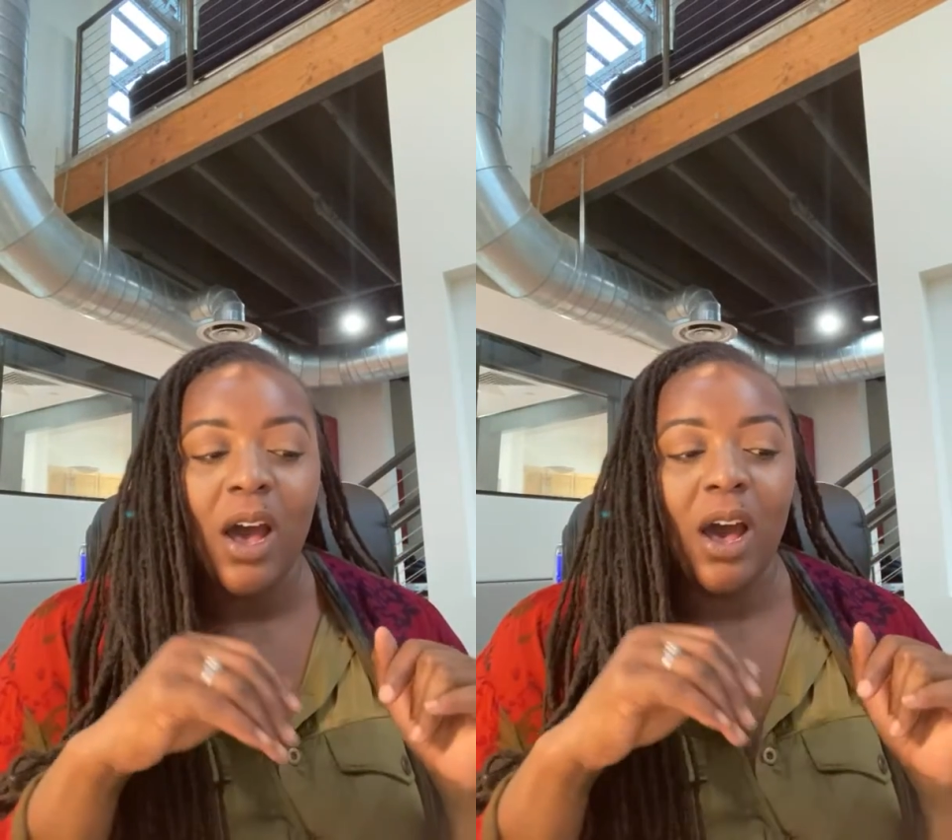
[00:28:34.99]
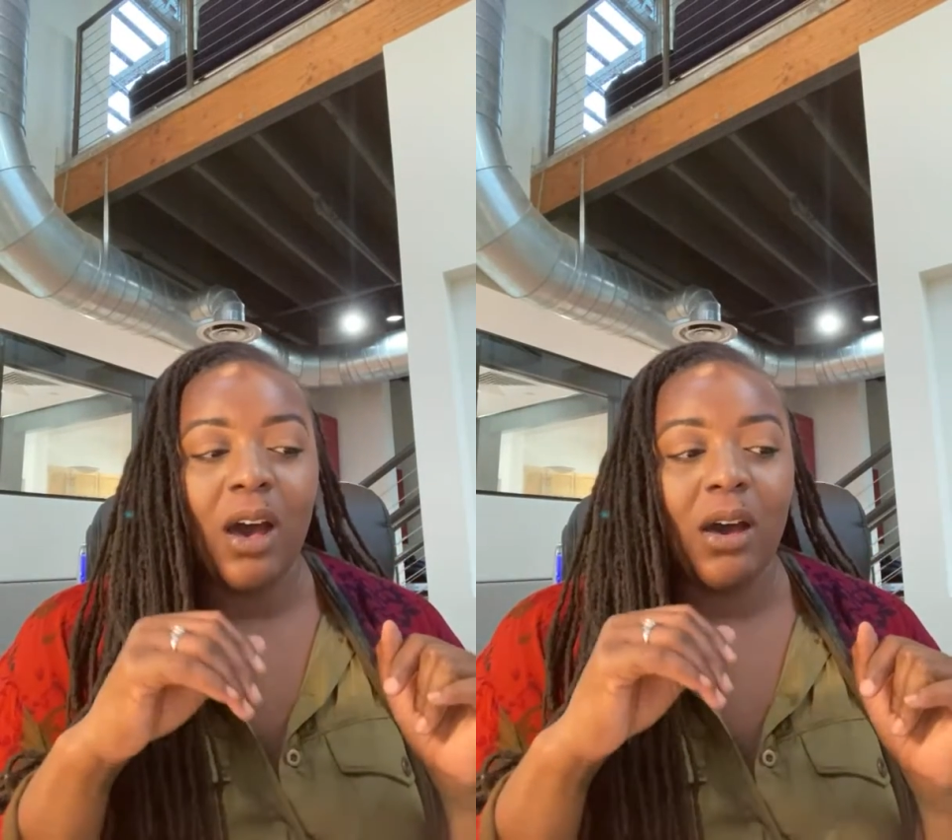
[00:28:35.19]

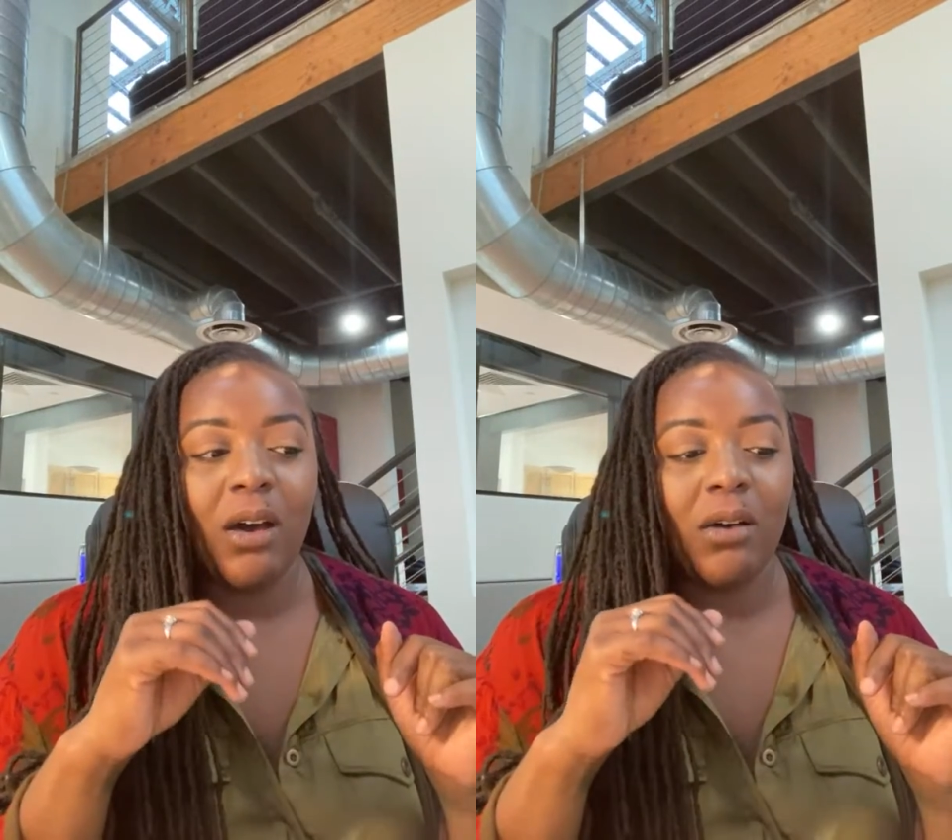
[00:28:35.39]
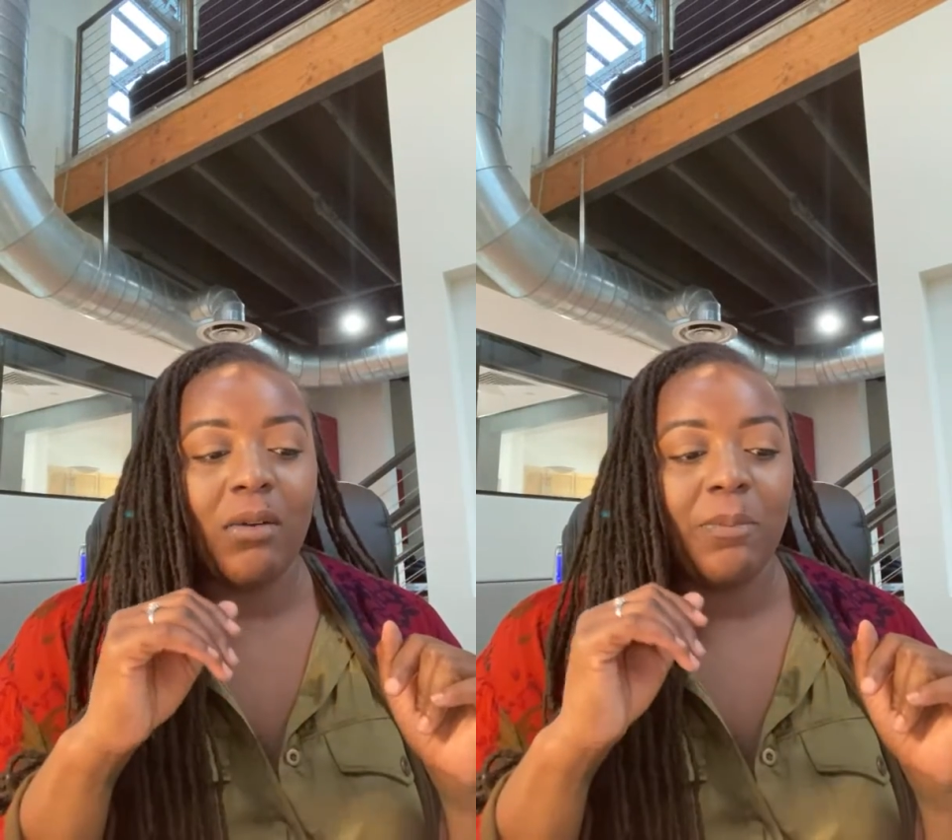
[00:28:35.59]

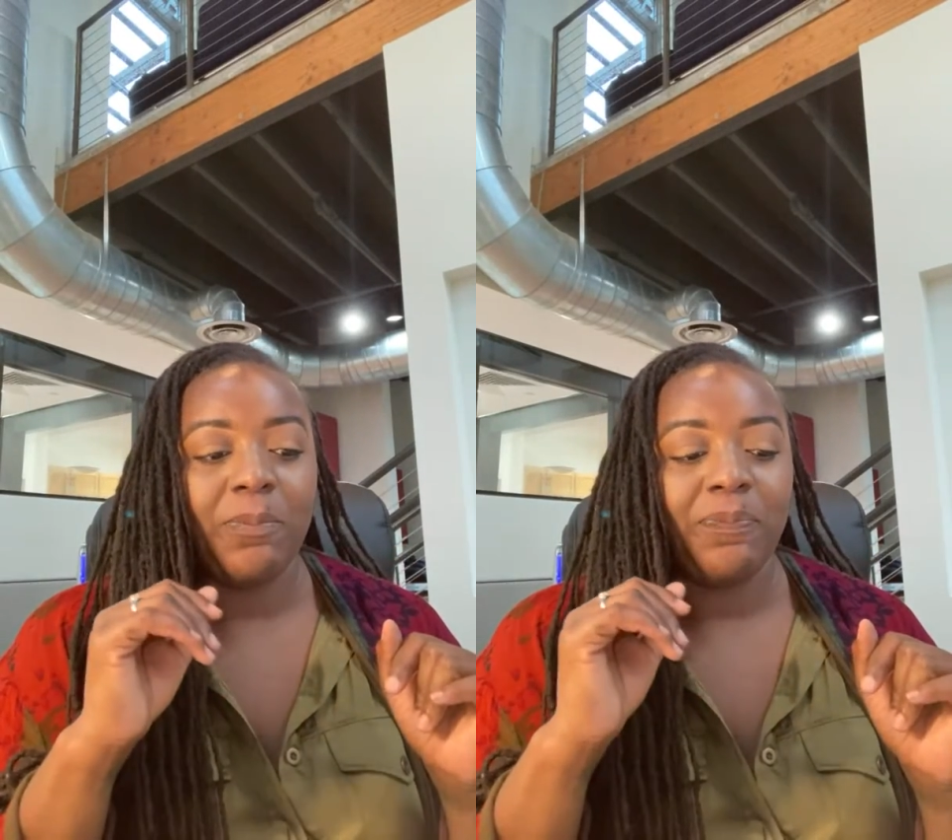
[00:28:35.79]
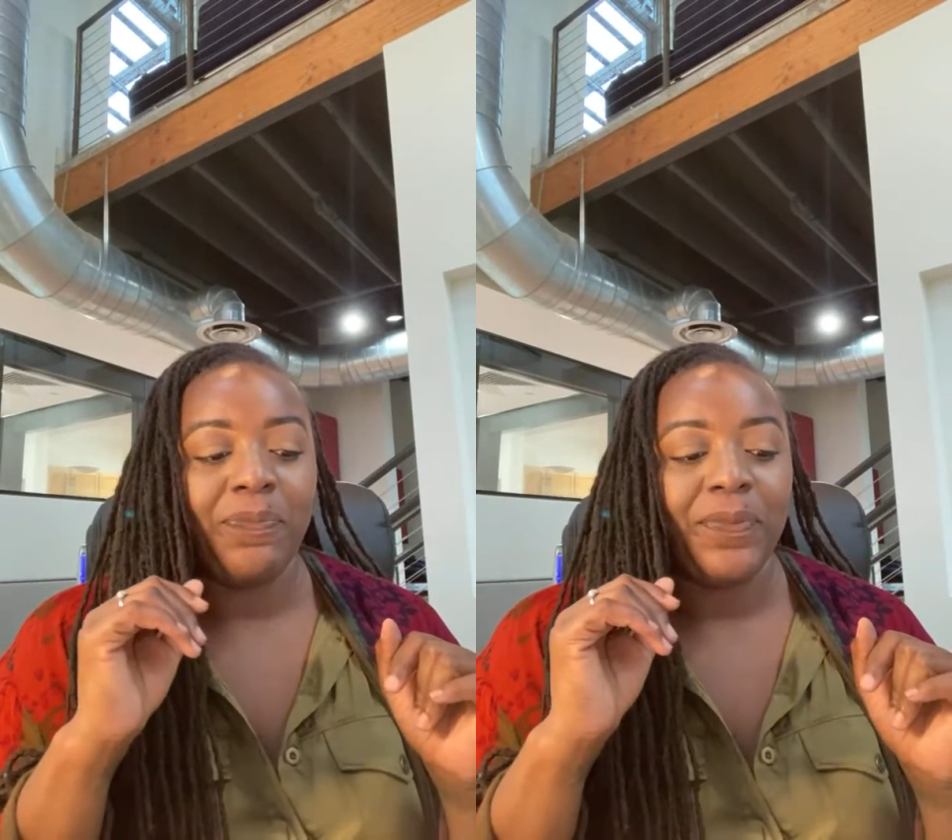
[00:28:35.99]

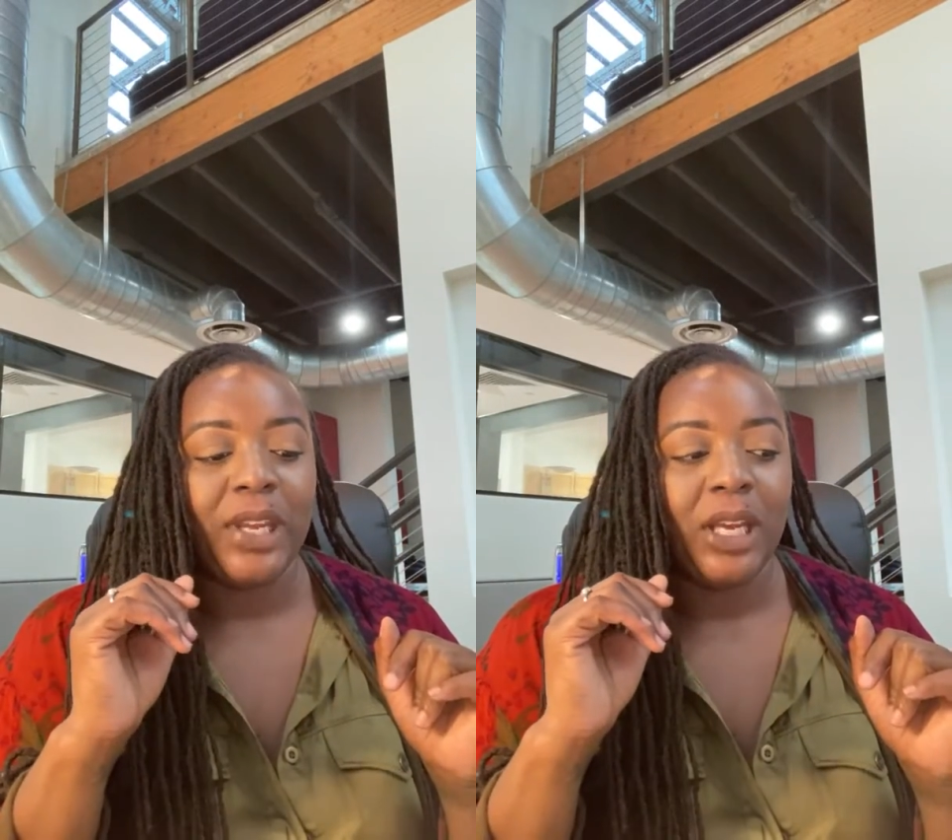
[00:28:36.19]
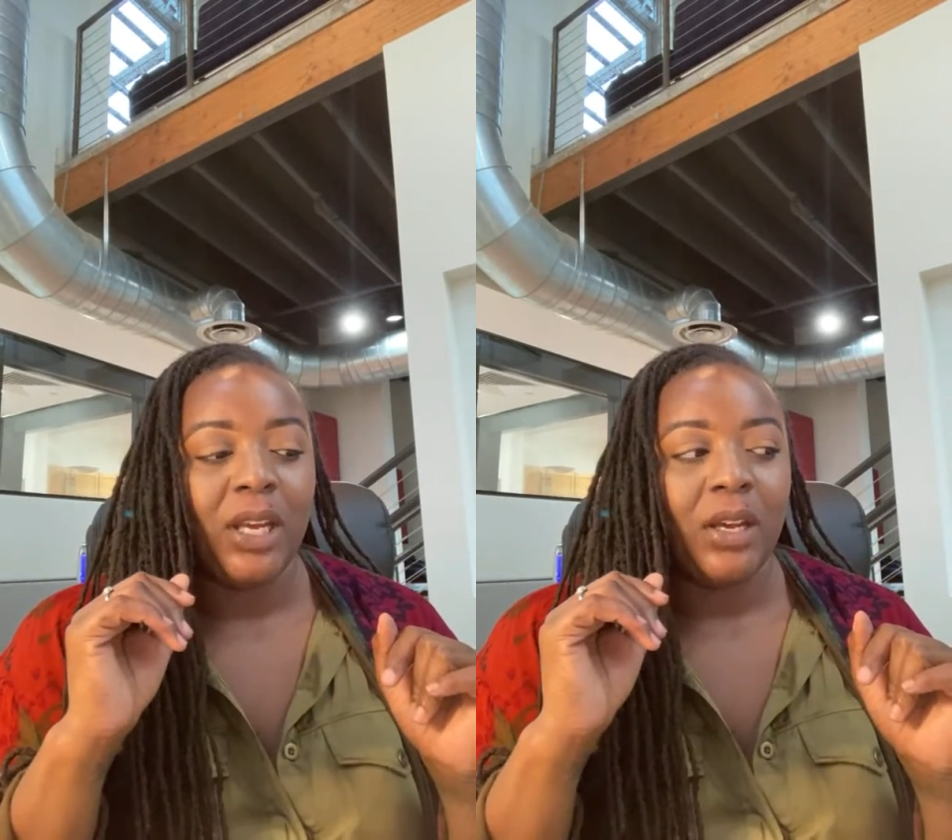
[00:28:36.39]

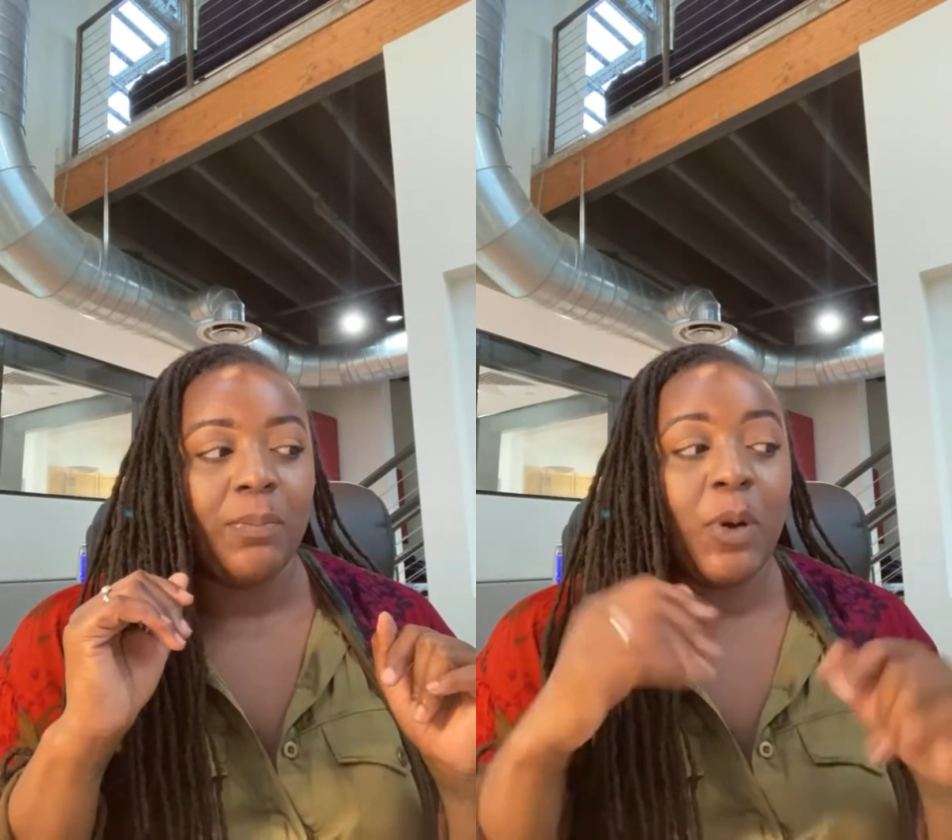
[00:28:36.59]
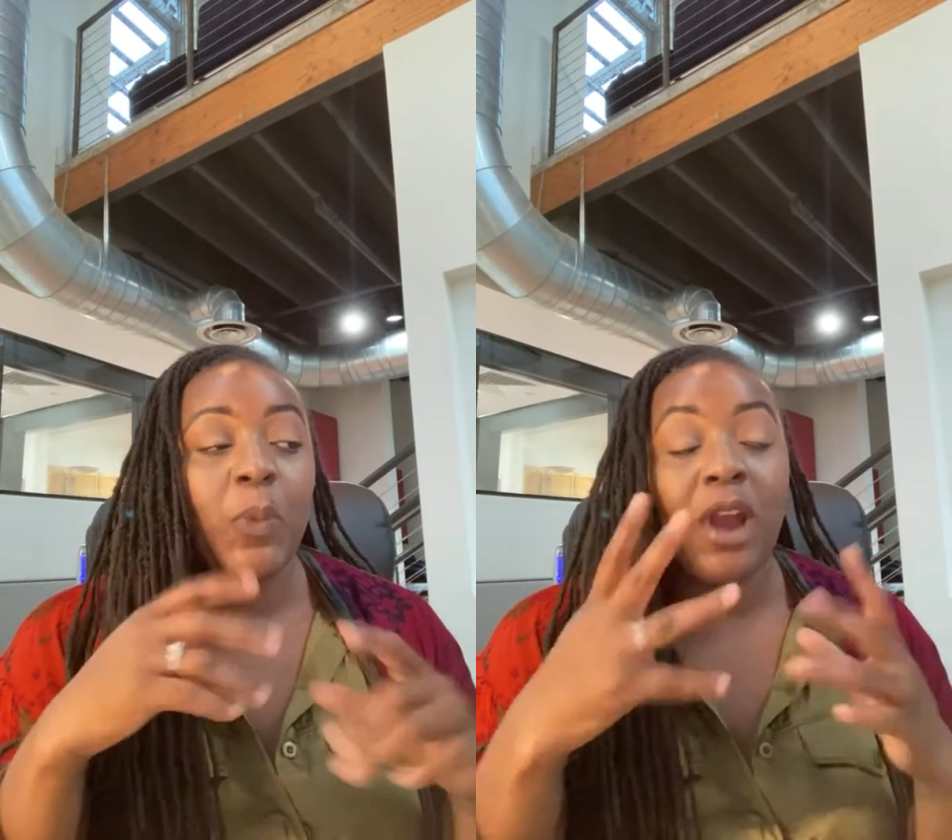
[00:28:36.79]

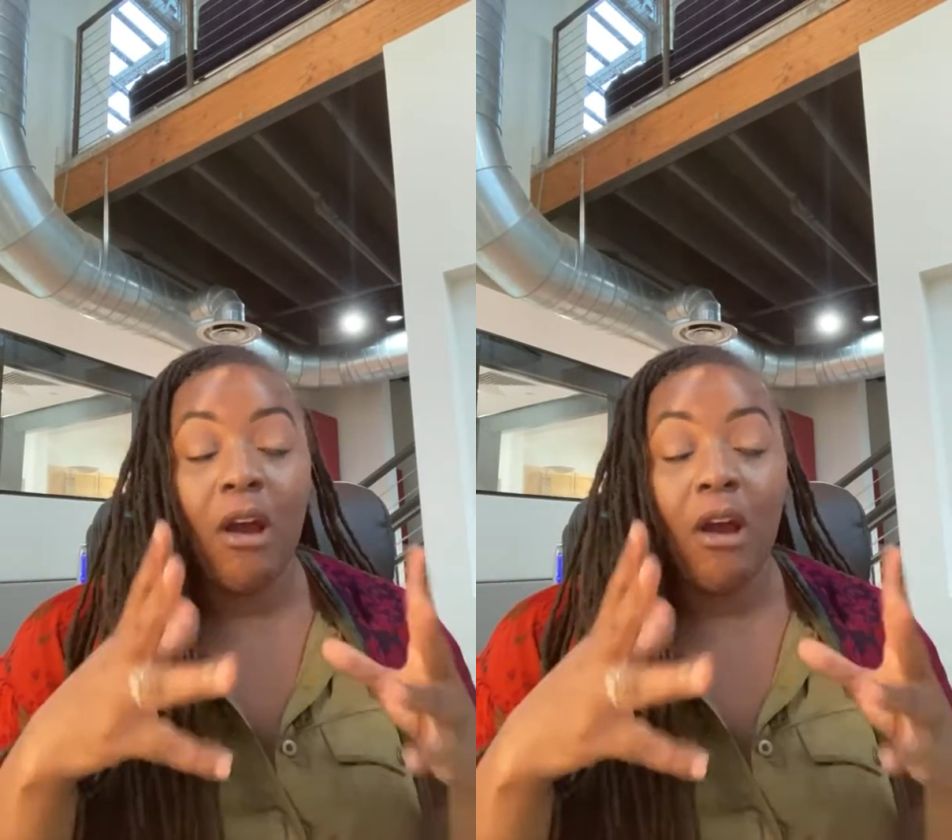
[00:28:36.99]
But we